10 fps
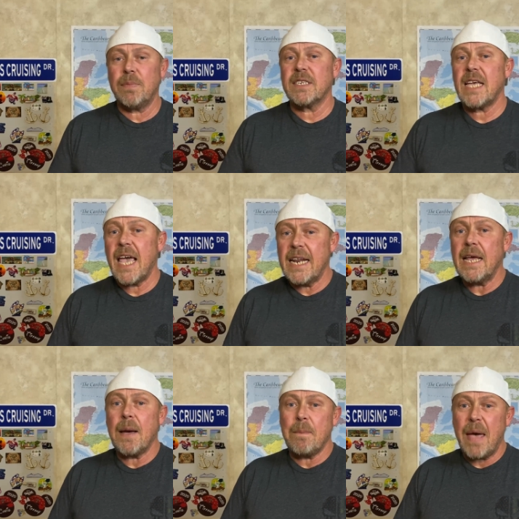is
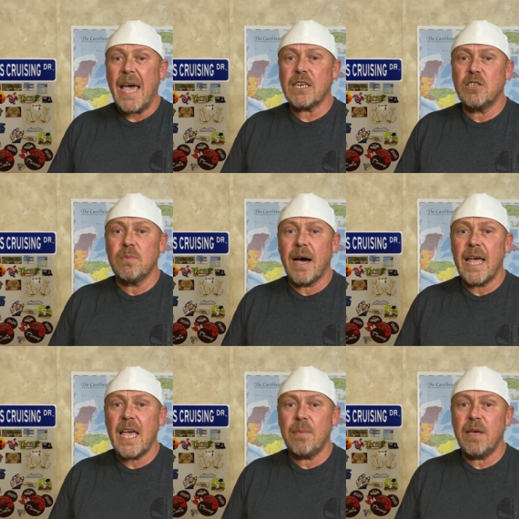heading back to
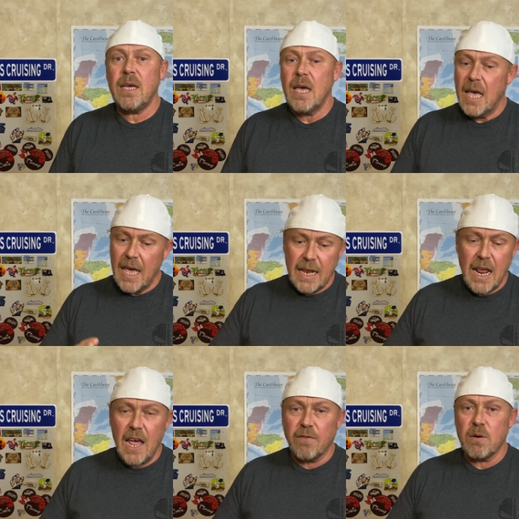Miami, and
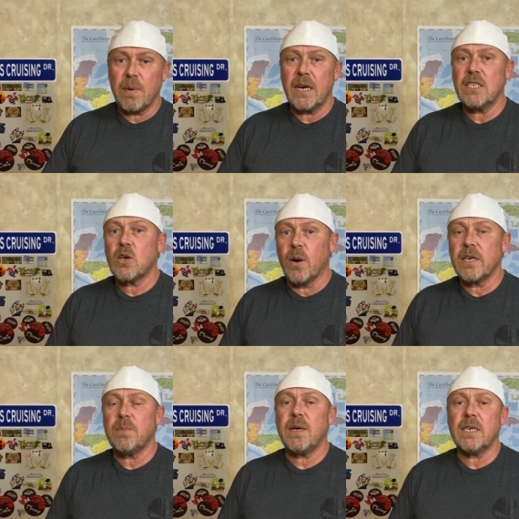everybody's going
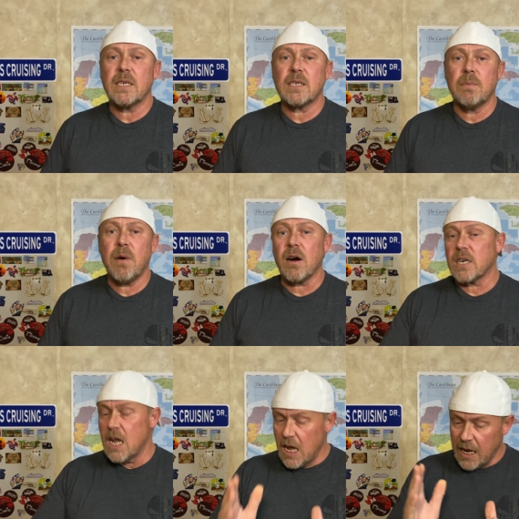to be
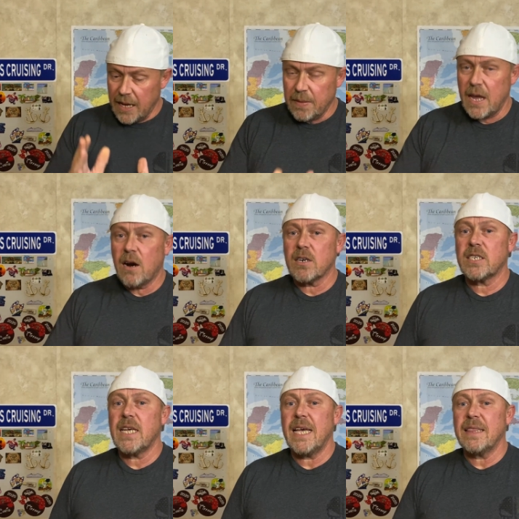disembarked. And they are
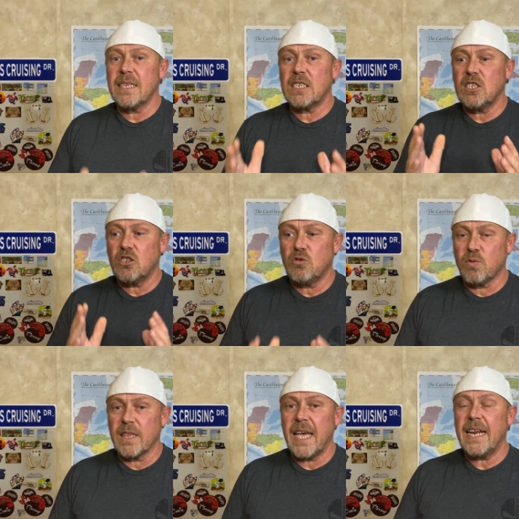saying this is
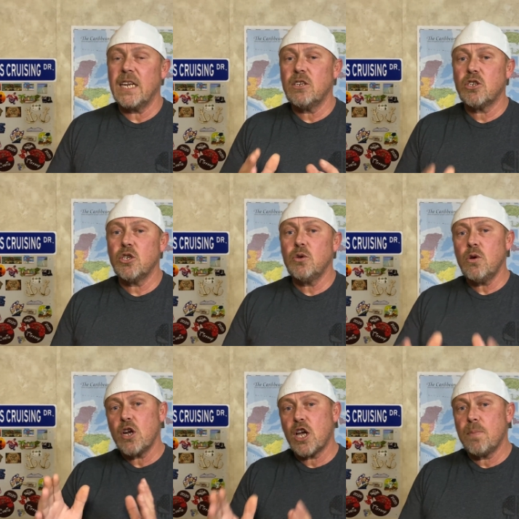related
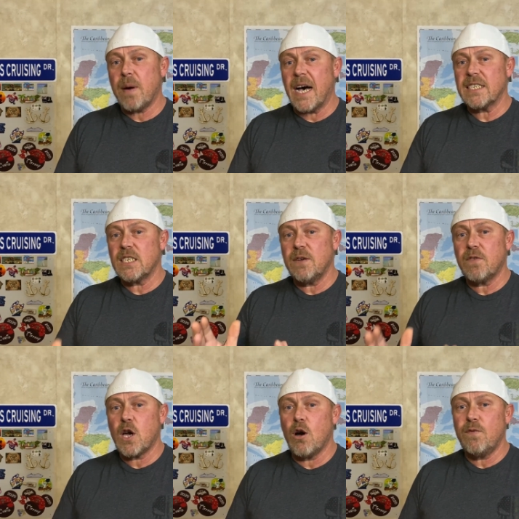to
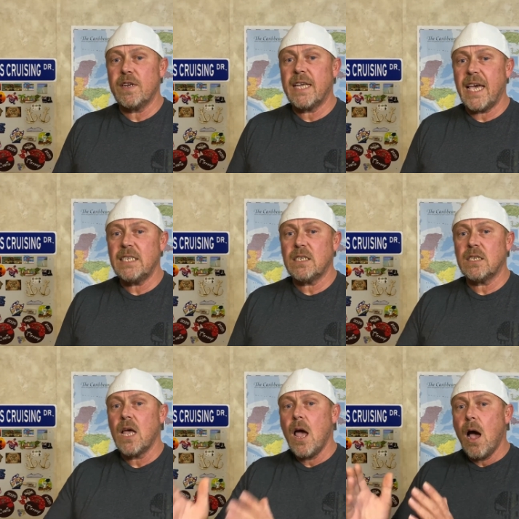positive COVID
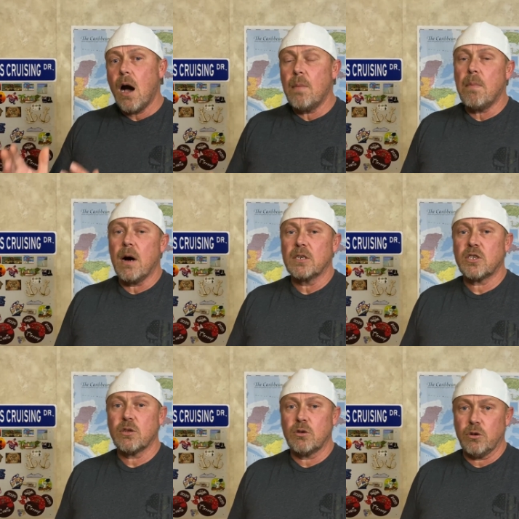cases
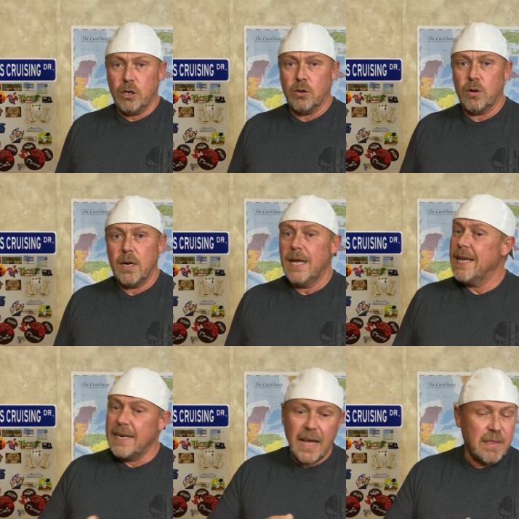amongst the crew.
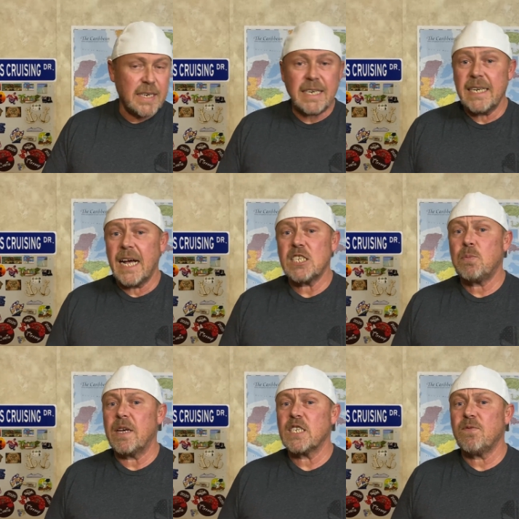Now, they did not
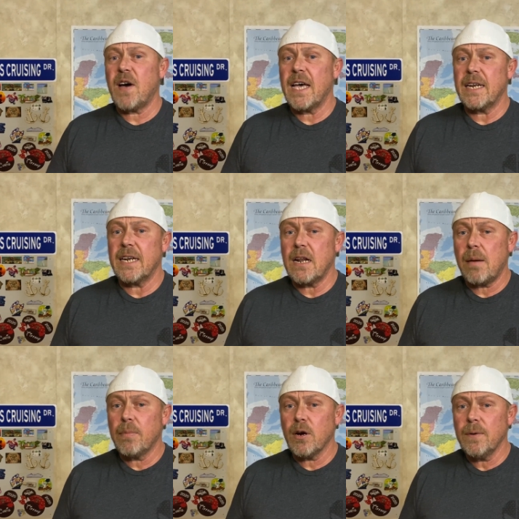specify in a
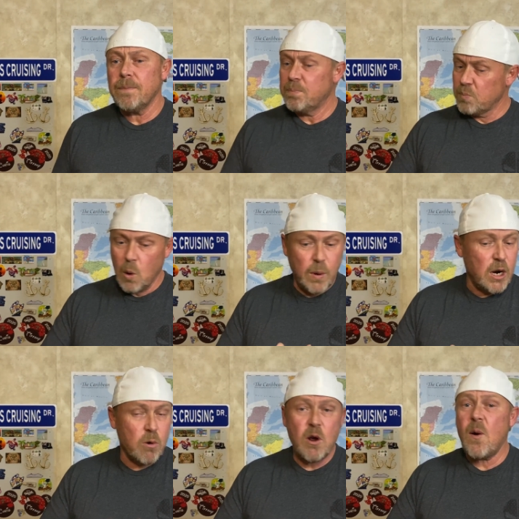number. We
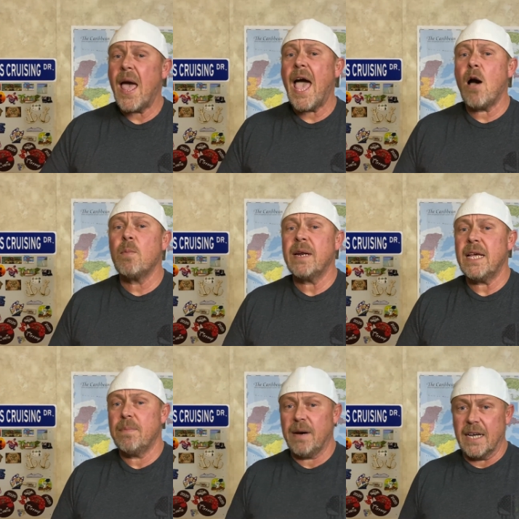don't know how
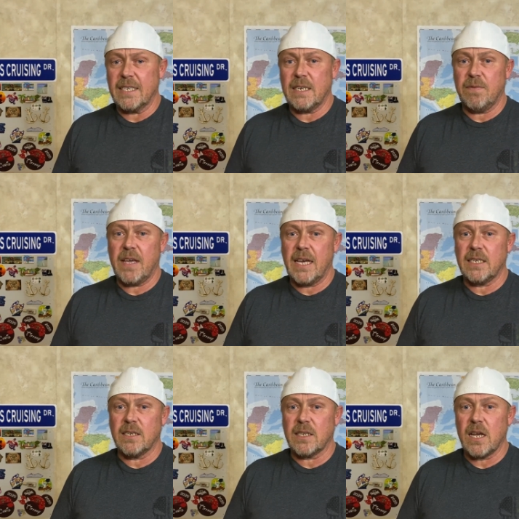many positive
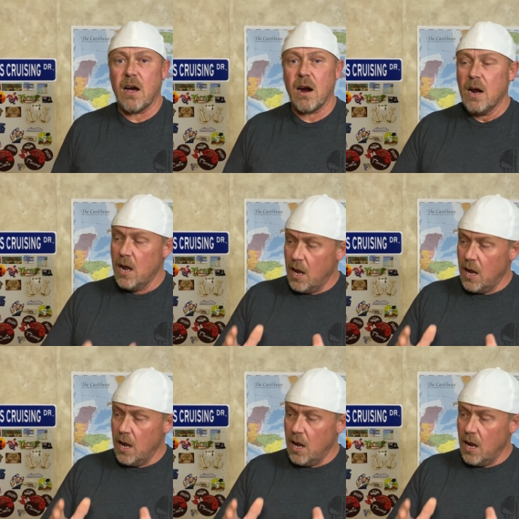cases they are,